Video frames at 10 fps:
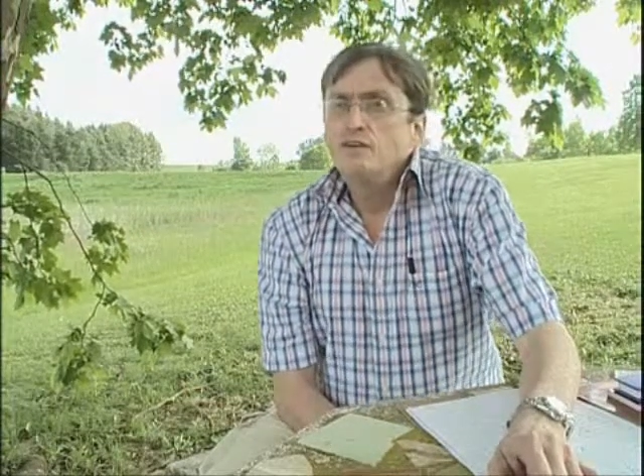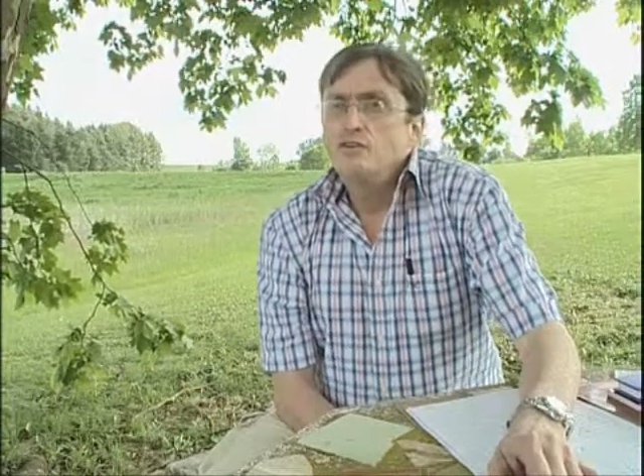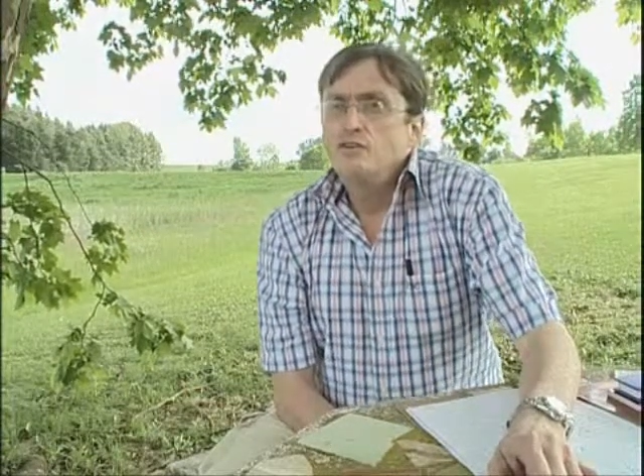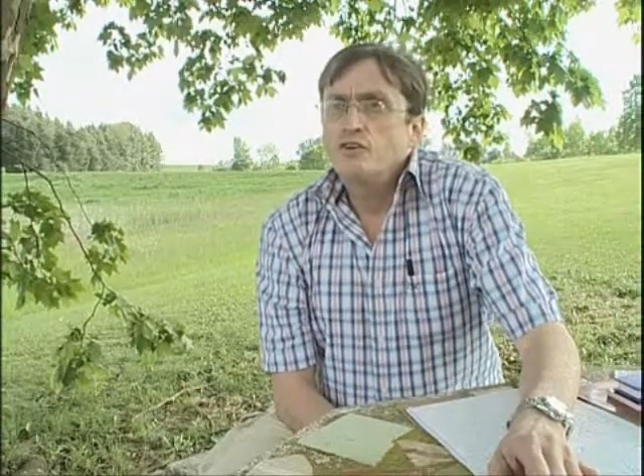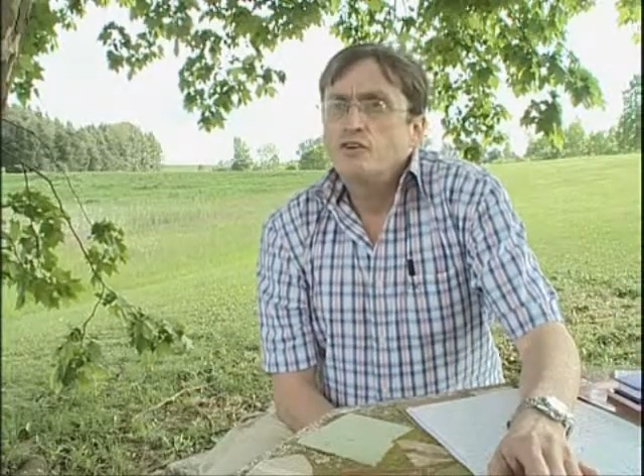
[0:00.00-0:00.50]

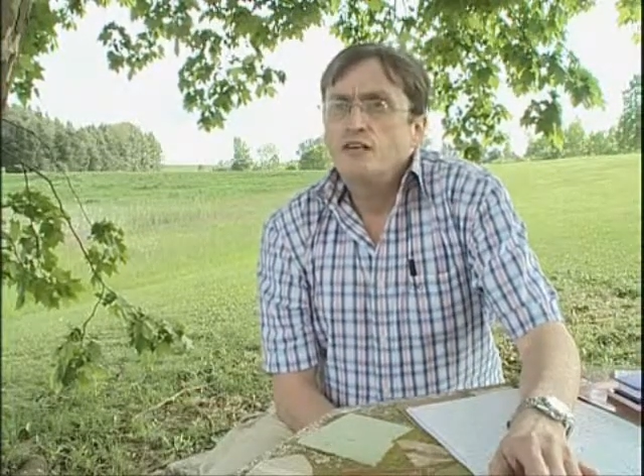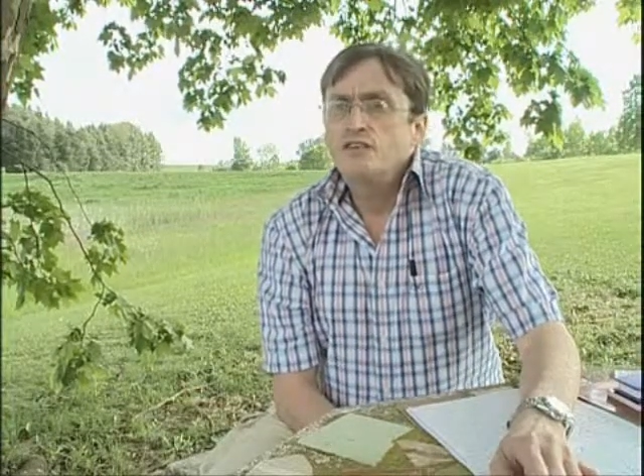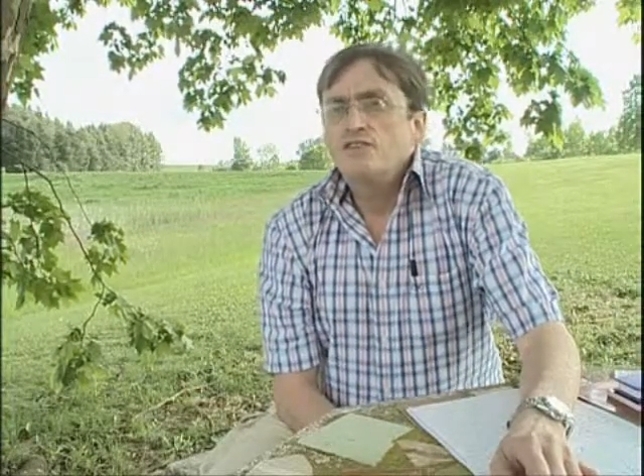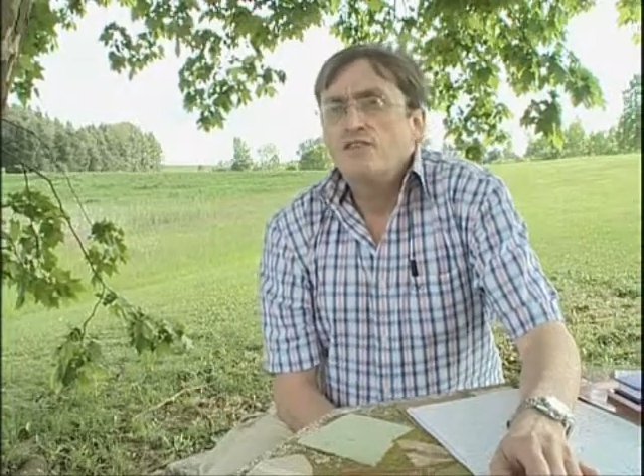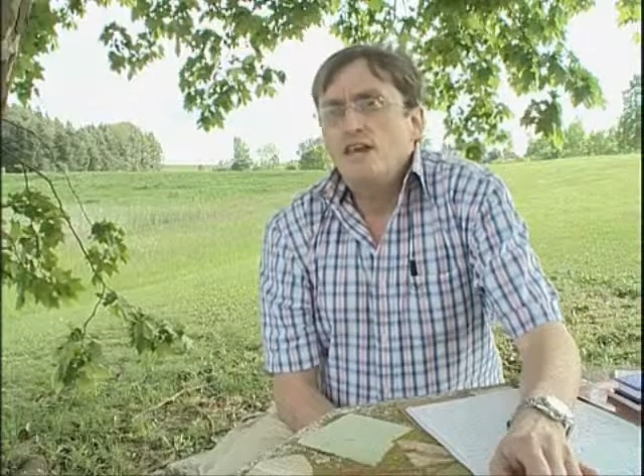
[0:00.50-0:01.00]
So
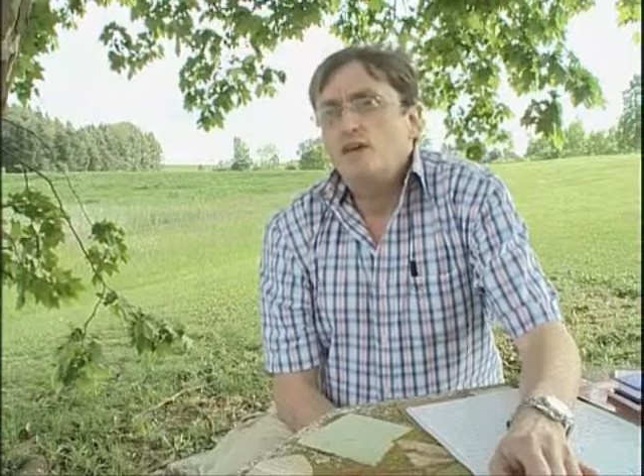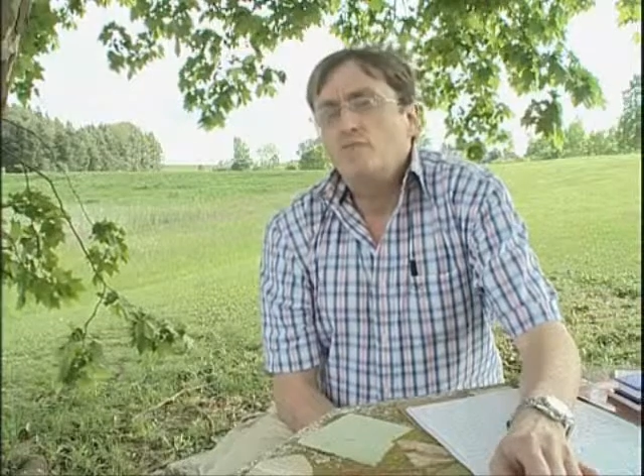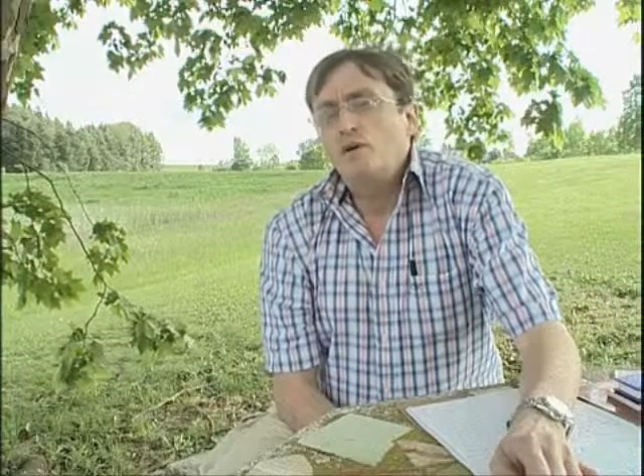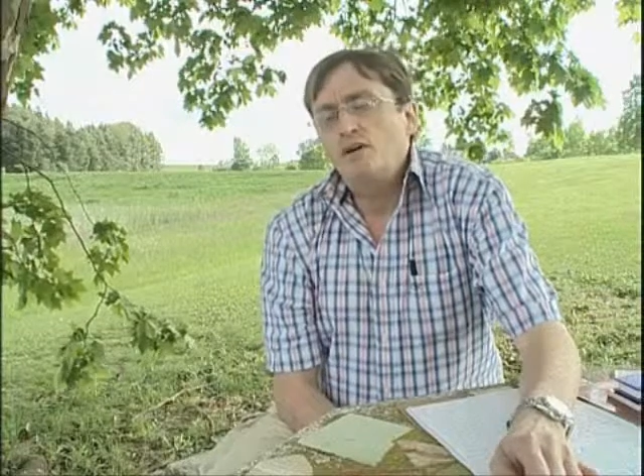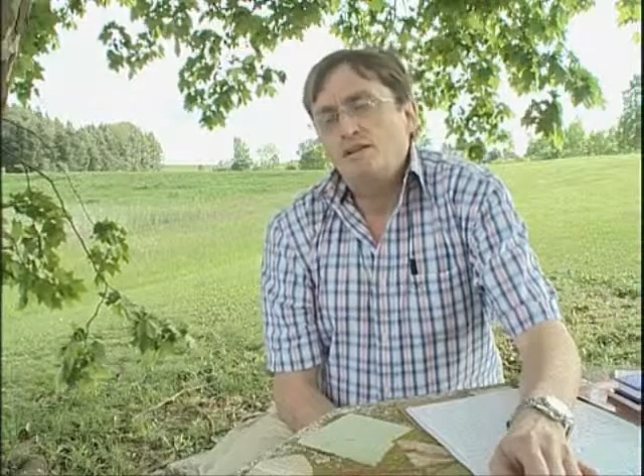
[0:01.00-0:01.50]
it's in
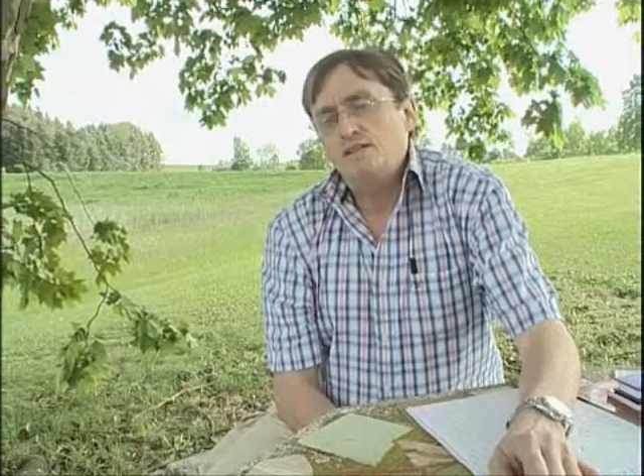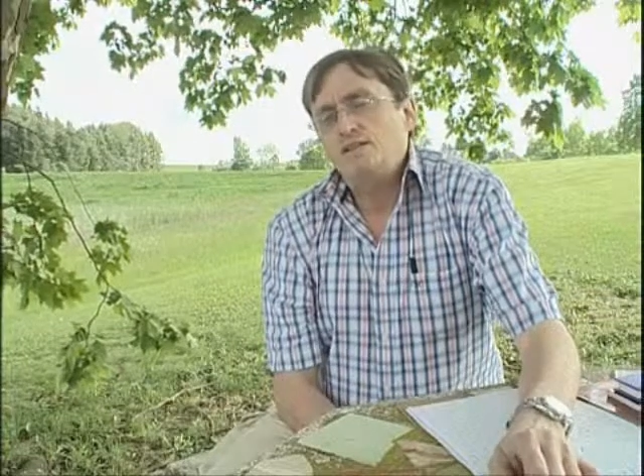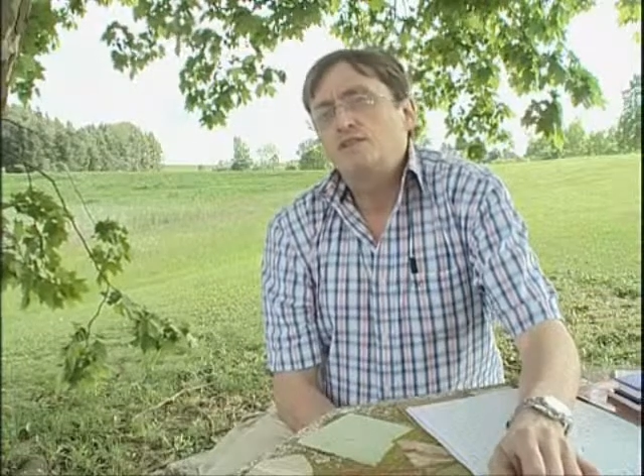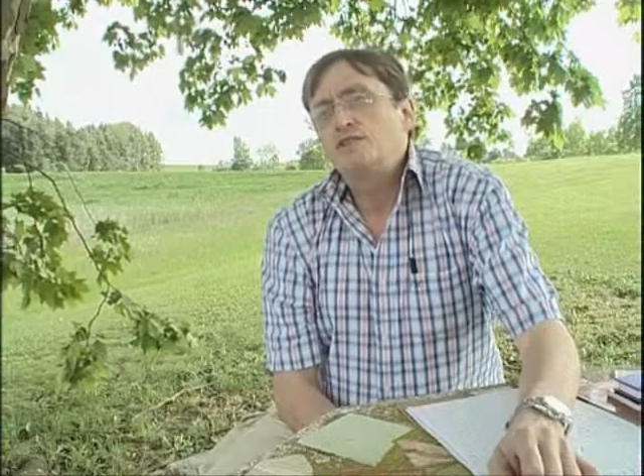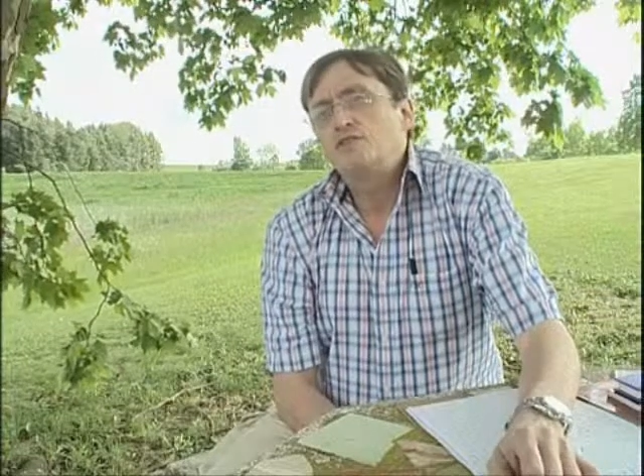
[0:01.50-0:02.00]
that part